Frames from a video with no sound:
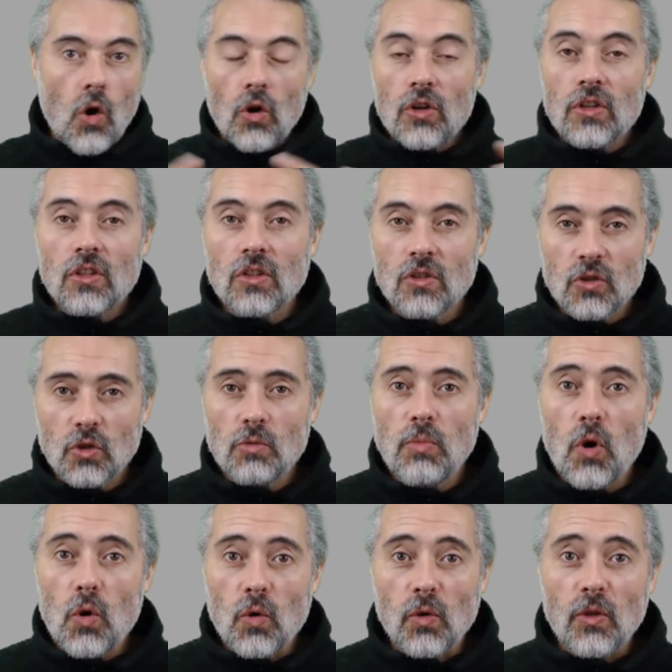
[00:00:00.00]
Or you can do
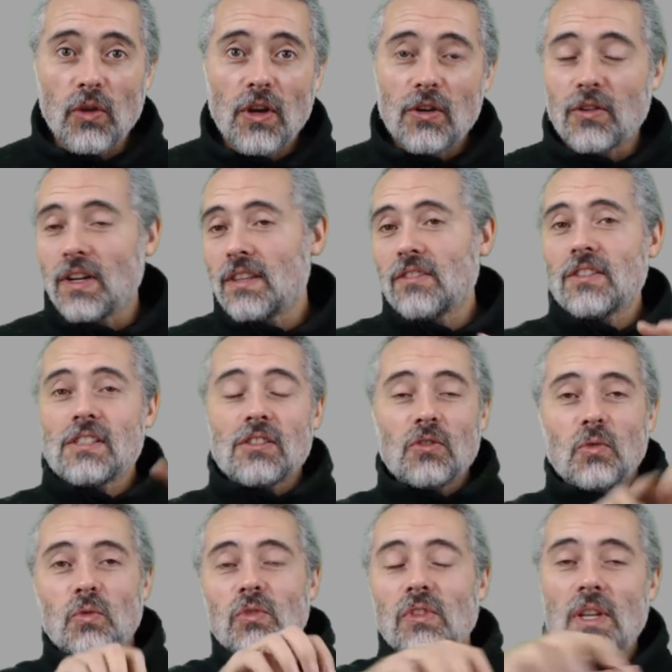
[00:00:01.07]
both, right? There is
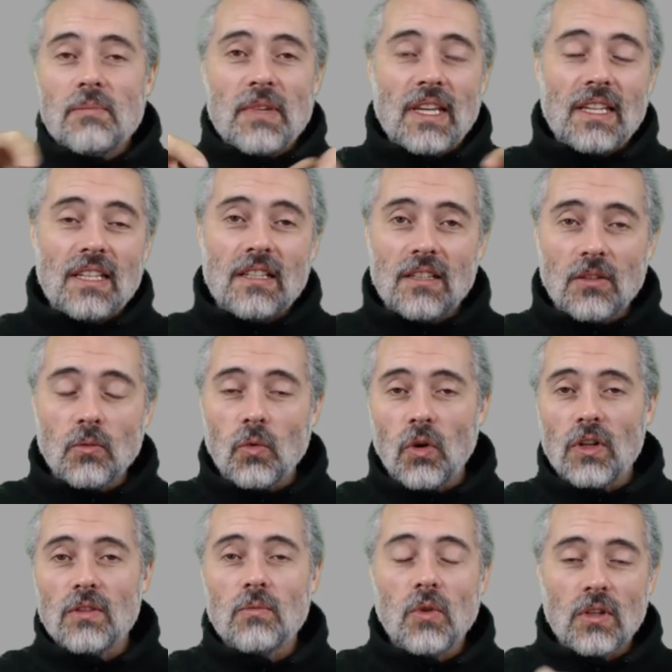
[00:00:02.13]
no limit here in
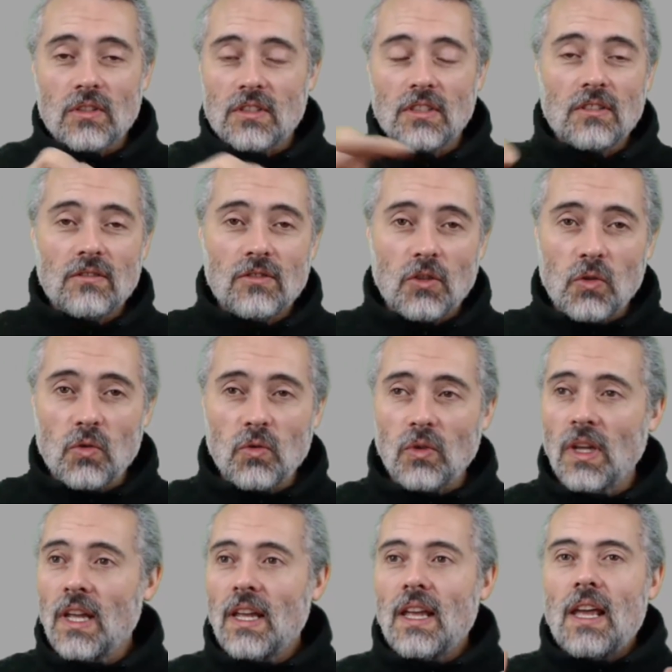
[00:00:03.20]
what you want to do.
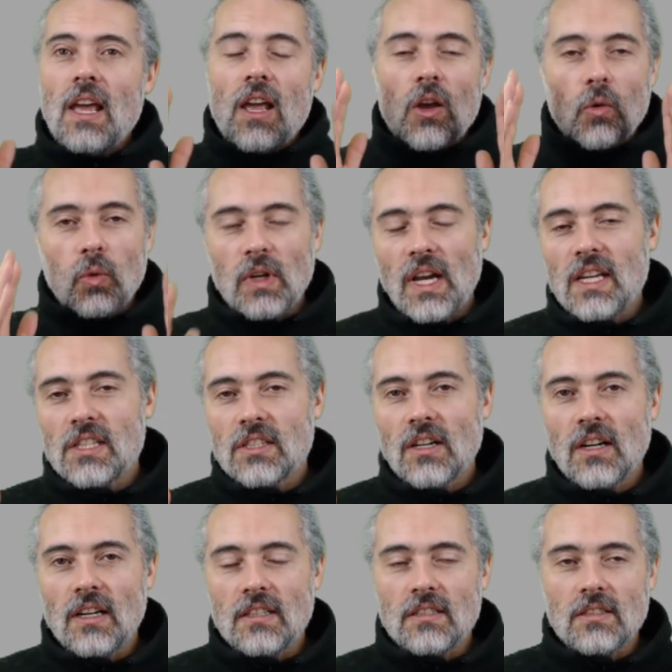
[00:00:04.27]
When I
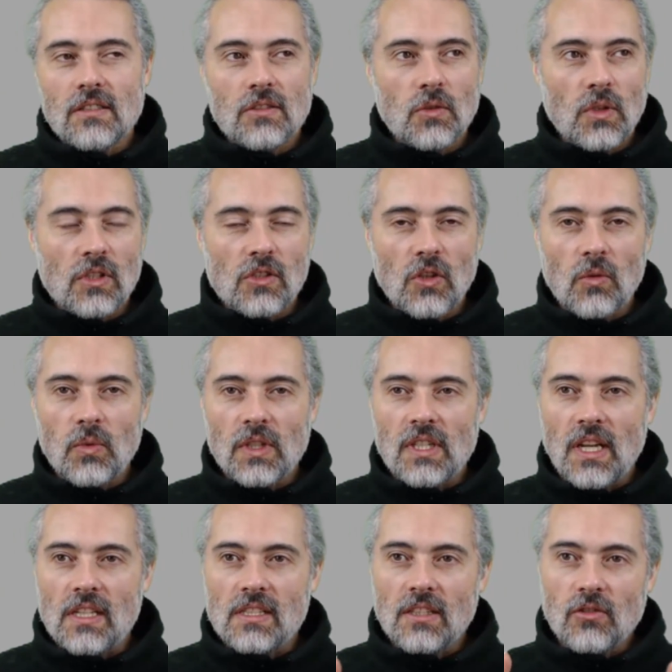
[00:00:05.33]
started doing software
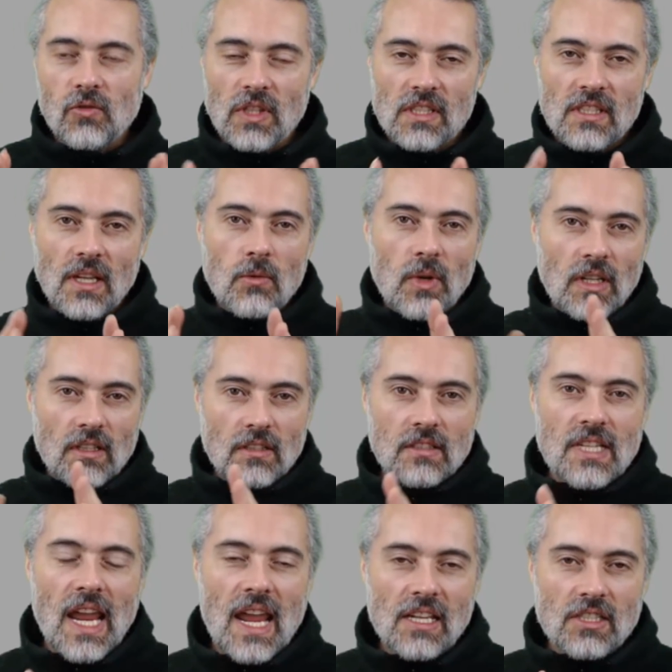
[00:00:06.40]
testing, the reason I went into
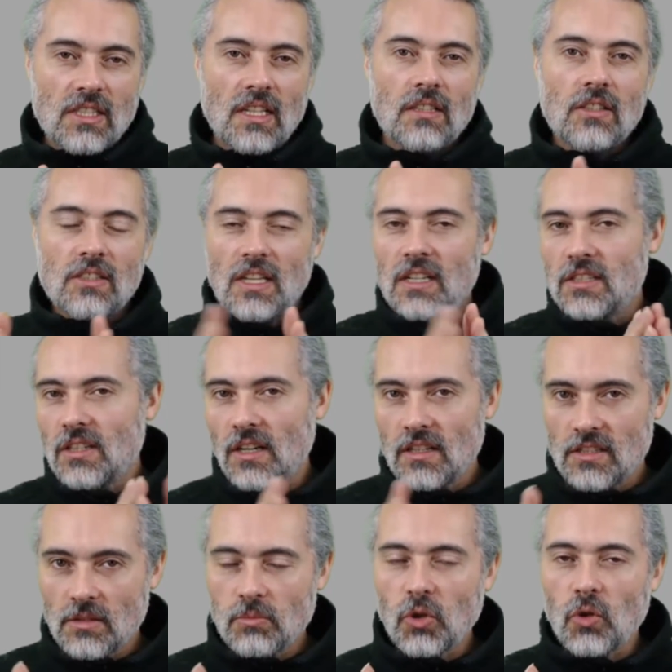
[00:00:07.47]
testing, because I
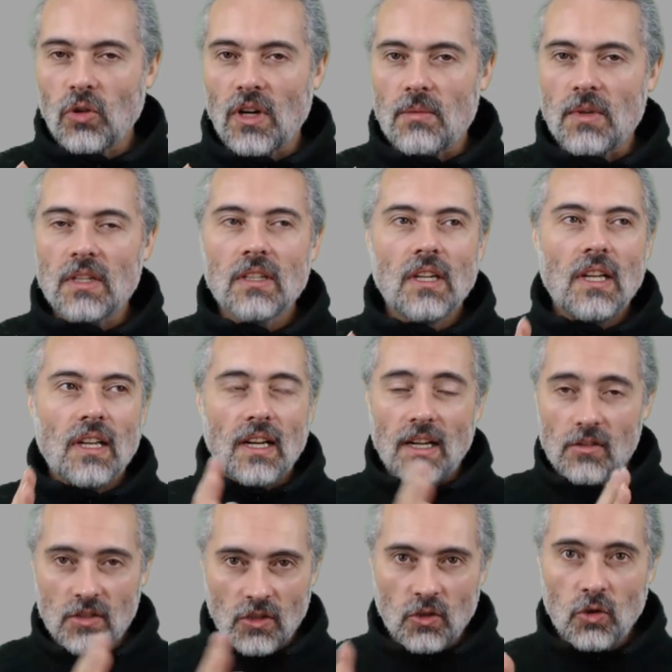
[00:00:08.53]
started as a programmer, and
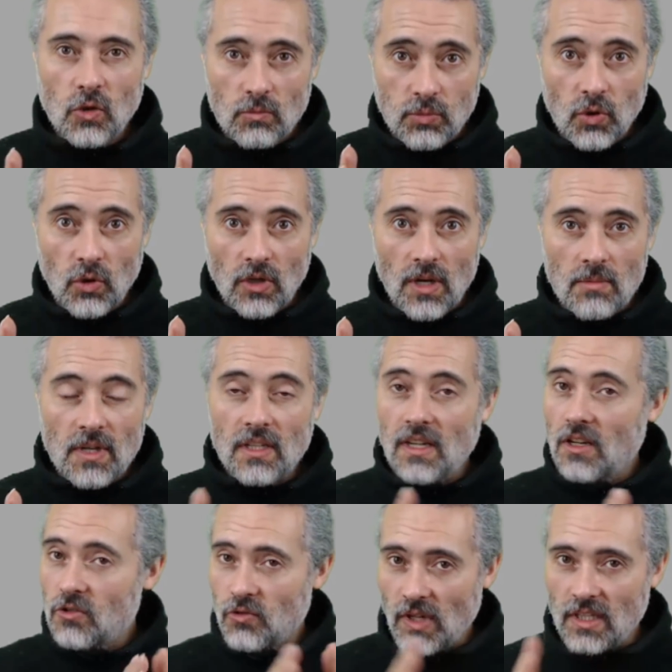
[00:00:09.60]
I was a good programmer, and
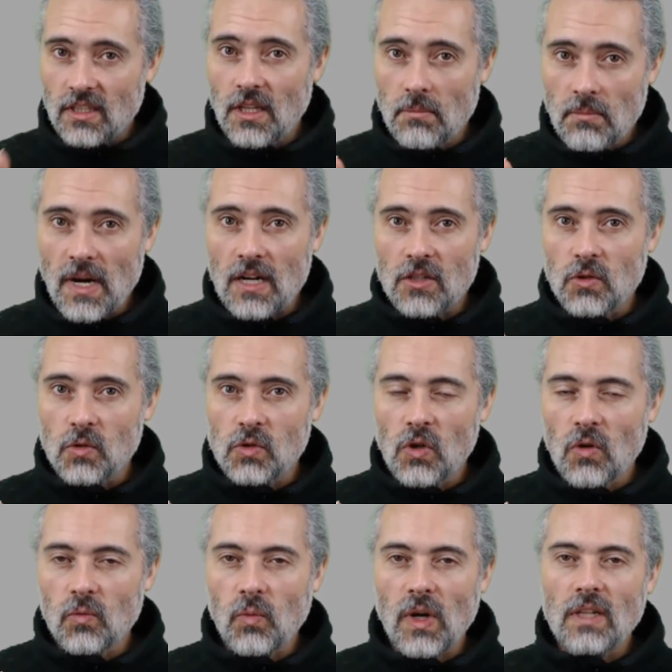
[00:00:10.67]
I was writing commercial
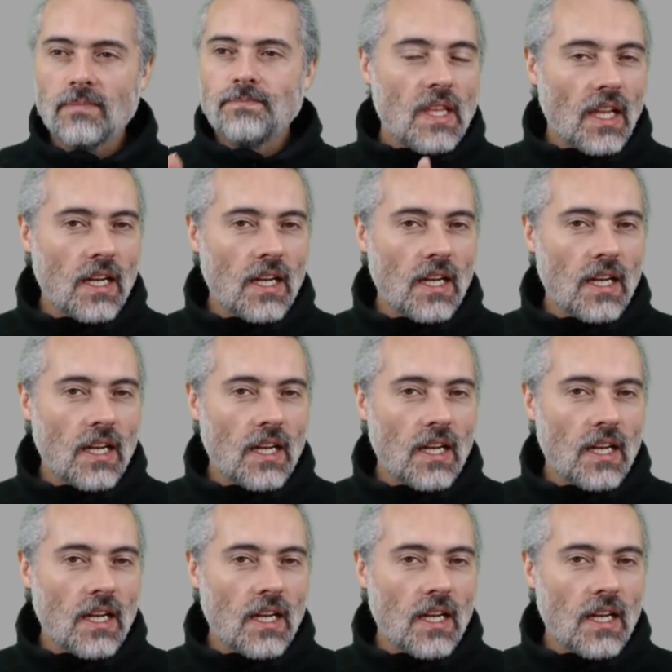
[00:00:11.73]
software.